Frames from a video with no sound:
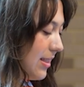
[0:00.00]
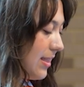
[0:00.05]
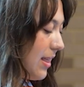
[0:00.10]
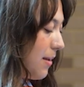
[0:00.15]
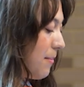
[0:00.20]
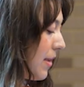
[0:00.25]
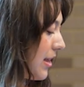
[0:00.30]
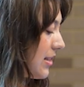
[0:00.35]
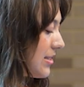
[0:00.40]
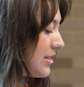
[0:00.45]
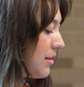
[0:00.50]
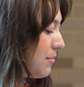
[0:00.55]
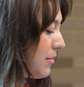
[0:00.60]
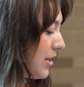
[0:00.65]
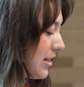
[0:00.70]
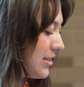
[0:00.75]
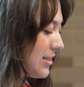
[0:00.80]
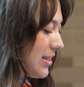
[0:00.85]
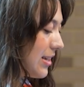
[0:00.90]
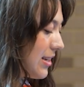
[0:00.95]
They may seem
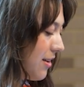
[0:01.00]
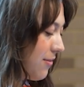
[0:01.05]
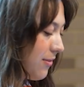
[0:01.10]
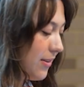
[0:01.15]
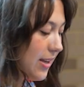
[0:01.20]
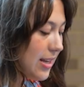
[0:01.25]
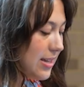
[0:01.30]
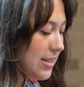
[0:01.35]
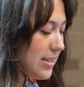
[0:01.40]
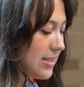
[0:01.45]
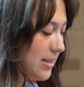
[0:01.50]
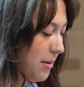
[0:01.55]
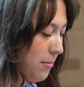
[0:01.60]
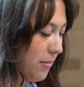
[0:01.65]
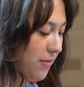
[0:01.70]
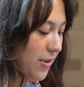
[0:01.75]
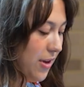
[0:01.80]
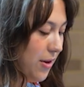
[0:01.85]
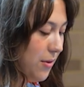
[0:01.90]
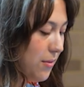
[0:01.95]
insignificant to some
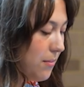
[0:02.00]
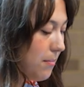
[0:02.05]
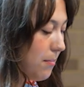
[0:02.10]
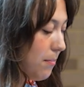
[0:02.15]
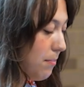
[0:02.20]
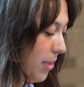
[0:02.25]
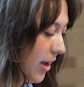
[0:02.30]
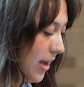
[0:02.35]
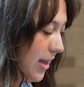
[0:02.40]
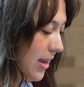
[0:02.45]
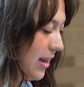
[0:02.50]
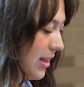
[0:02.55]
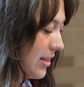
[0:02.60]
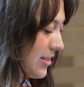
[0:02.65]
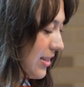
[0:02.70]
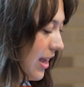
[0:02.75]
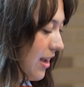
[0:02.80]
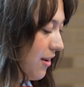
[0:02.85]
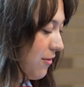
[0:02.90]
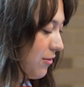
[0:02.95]
of you, but
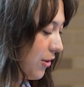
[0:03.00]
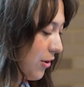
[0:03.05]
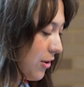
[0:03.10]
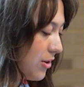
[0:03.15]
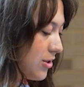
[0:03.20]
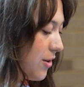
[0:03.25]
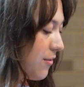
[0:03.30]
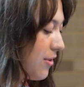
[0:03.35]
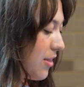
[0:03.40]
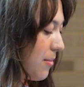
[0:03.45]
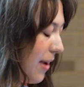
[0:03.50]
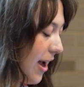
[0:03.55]
as I have learned over the